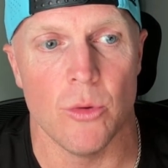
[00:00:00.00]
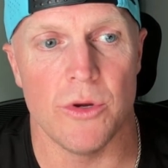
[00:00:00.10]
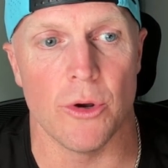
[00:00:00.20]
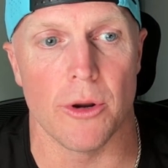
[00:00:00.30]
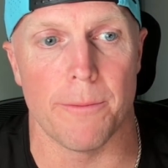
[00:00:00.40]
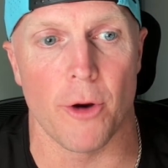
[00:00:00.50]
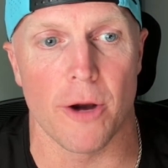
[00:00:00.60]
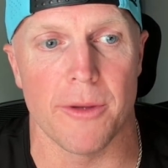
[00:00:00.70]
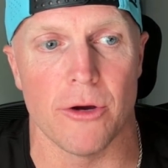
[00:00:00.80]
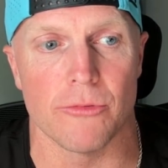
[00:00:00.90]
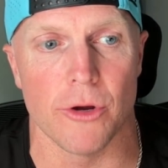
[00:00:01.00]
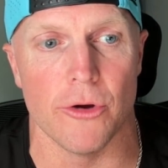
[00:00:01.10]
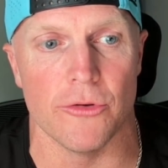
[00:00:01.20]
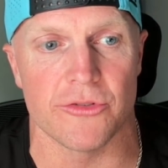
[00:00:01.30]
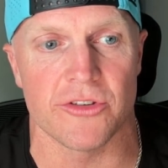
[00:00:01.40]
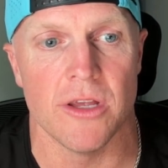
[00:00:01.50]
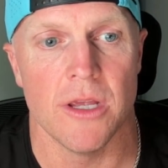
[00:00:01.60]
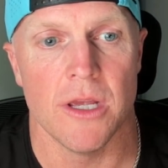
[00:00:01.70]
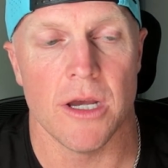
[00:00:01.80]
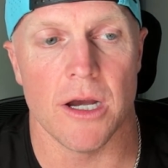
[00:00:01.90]
We go to barbell rows.
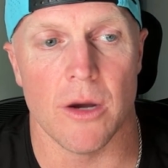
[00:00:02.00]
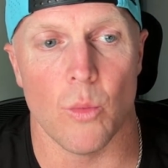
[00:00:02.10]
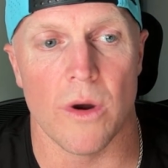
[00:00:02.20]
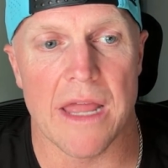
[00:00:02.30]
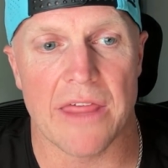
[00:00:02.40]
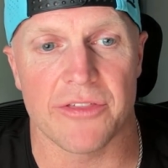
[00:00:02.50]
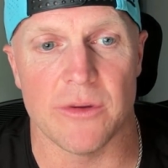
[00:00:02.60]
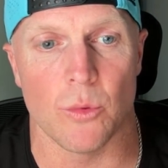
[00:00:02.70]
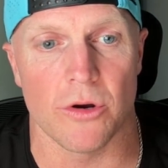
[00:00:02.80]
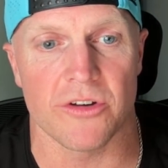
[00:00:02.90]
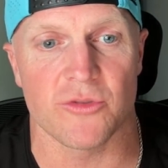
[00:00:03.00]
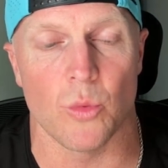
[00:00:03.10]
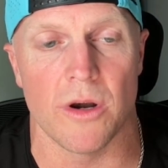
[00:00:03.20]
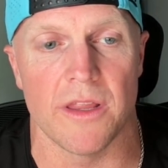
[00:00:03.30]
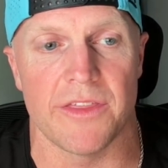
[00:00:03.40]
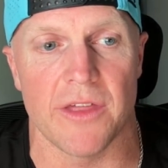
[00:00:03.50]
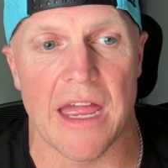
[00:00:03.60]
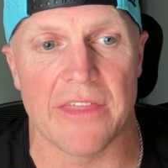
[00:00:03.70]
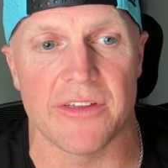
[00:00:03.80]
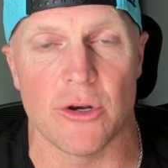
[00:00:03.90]
One athlete works, one
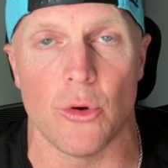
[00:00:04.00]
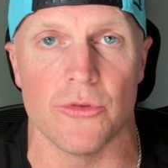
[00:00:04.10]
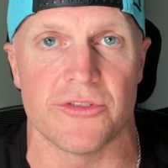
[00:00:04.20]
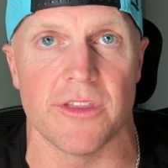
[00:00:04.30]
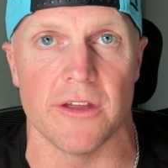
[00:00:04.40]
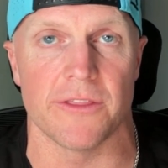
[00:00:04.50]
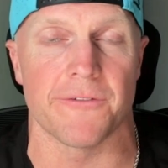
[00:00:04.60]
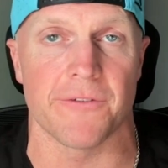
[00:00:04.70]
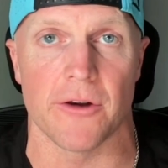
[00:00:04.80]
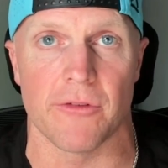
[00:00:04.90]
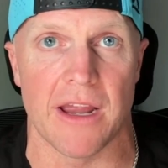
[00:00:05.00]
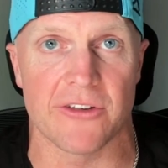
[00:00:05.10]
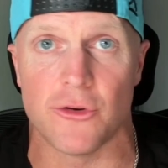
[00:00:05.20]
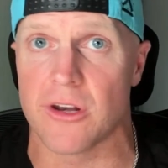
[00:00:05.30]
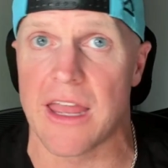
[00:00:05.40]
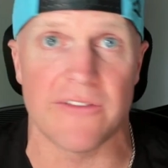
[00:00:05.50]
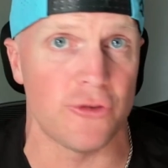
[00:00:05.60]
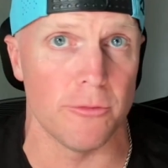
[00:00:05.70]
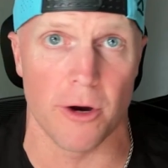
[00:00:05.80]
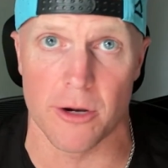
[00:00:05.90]
athlete holds the front rack. So you're going to have
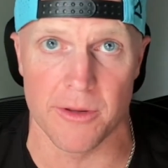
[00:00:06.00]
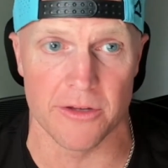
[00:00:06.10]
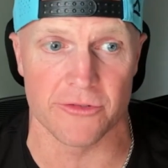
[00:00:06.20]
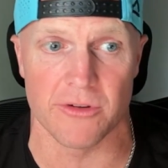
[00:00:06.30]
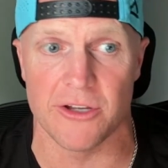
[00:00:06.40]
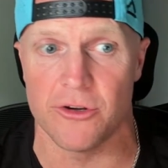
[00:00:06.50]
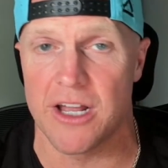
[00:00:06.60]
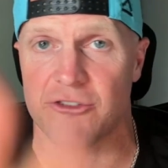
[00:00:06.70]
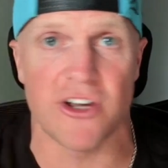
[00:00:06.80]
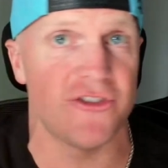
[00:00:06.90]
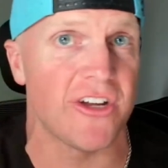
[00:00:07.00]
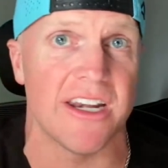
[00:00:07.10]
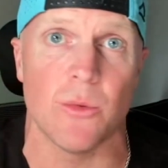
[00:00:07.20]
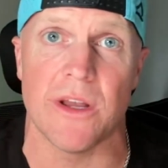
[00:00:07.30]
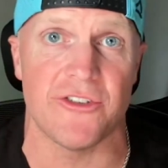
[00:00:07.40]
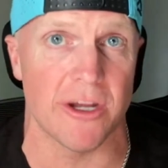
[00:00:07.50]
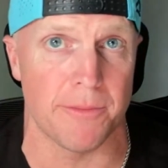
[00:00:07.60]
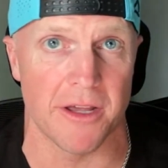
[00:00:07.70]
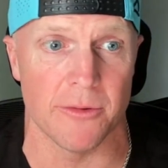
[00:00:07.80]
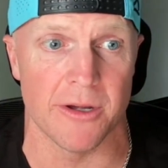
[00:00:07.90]
two barbells, right? You're not changing any weights yet,
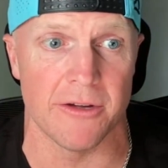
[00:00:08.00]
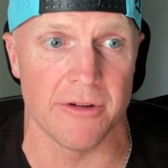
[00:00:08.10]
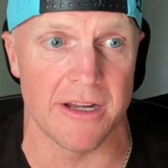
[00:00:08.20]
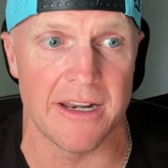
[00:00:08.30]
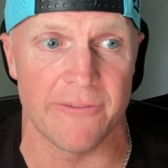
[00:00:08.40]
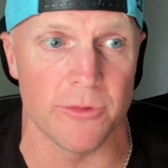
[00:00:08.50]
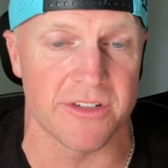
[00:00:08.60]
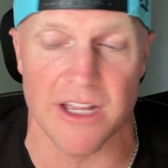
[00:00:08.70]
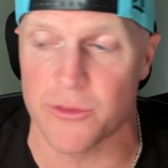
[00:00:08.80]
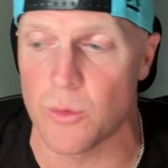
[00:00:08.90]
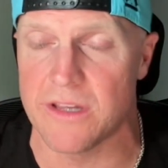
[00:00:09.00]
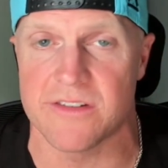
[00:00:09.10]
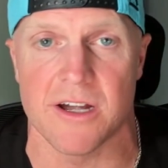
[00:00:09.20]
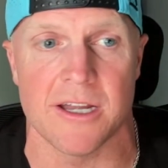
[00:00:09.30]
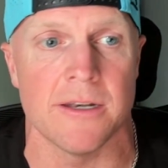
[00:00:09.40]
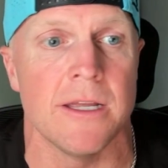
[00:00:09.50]
by the way, right? Everyone's got the weights on.